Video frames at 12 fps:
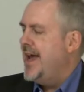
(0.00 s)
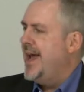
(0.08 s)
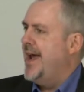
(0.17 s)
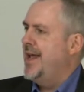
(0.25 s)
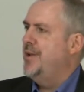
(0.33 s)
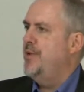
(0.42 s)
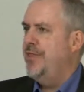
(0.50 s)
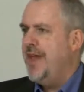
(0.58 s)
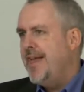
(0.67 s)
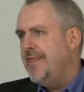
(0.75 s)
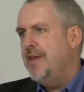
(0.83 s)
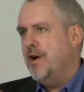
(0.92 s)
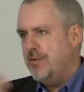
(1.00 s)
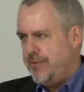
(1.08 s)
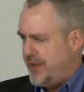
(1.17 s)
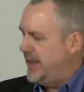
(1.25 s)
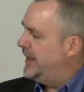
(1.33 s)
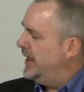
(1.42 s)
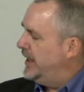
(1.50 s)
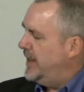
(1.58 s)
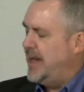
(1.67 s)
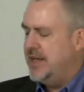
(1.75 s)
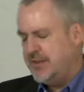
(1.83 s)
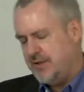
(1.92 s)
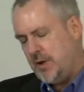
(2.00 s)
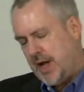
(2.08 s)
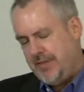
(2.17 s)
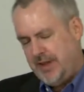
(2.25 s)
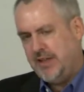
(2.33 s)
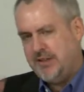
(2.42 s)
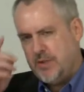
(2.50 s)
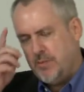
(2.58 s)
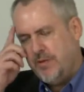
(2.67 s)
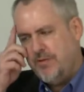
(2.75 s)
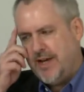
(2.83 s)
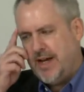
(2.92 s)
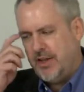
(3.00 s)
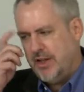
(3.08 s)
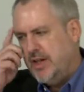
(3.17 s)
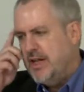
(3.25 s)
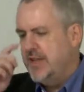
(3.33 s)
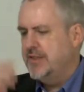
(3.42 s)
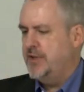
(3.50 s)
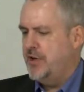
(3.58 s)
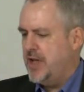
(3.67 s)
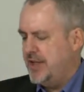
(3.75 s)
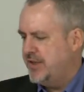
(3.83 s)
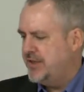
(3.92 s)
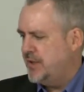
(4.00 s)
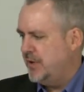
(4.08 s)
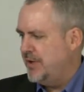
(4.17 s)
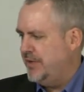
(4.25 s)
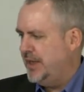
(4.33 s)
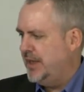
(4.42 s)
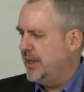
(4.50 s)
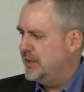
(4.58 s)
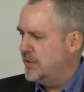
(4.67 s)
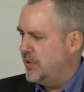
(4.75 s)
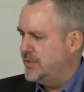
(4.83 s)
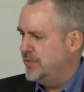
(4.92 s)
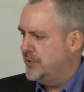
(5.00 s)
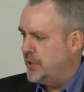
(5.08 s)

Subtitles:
And then they're thinking, and I think it's somewhat valid, is that they're not necessarily thinking in terms of